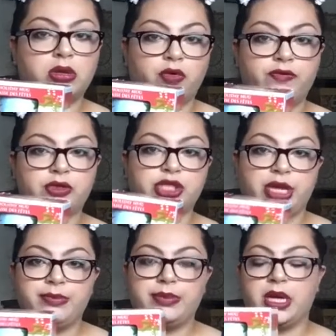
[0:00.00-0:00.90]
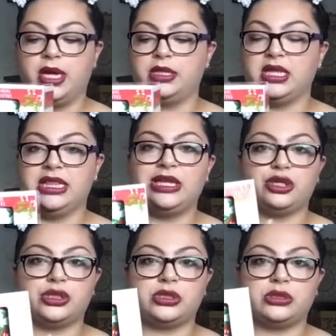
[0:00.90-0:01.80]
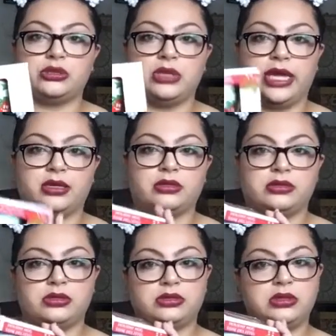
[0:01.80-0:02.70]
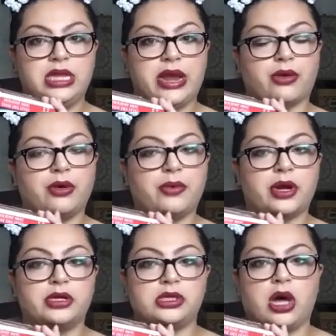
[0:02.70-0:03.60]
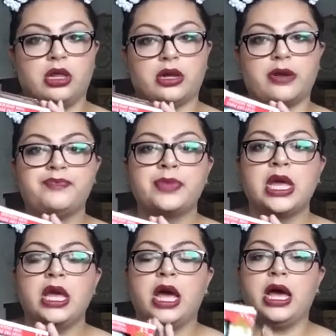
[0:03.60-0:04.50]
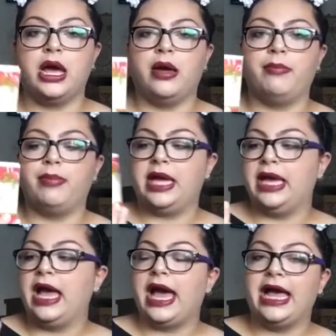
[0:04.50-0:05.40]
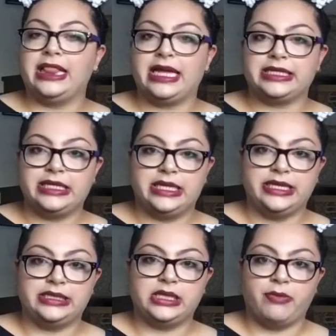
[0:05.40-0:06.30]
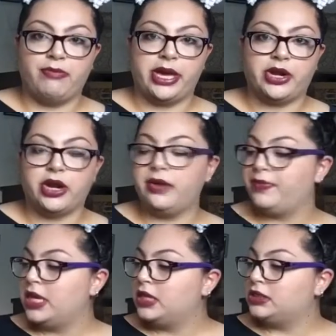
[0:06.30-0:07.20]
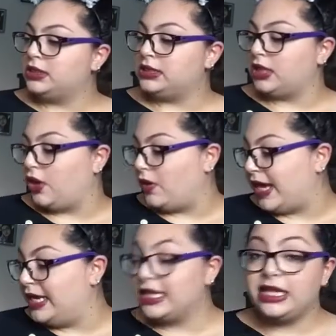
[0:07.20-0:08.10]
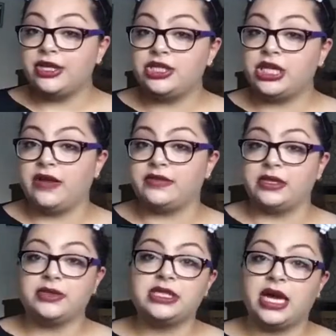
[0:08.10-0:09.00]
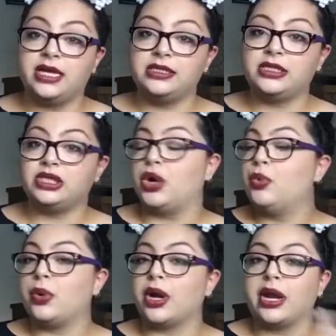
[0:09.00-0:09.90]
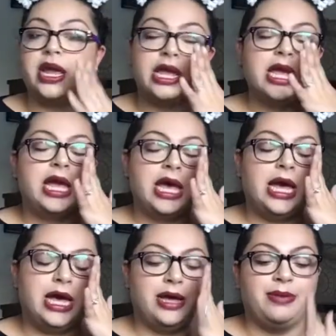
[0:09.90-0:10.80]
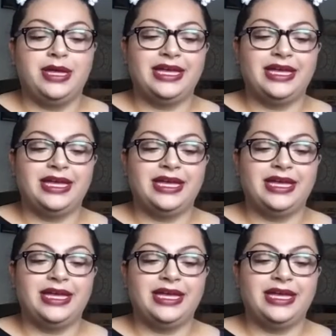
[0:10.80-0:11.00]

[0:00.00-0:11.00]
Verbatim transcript: oval shape, uh, a little like narrower and taller. Um, but I liked these better. So I didn't clear the shelves. There was tons. Don't worry. Um,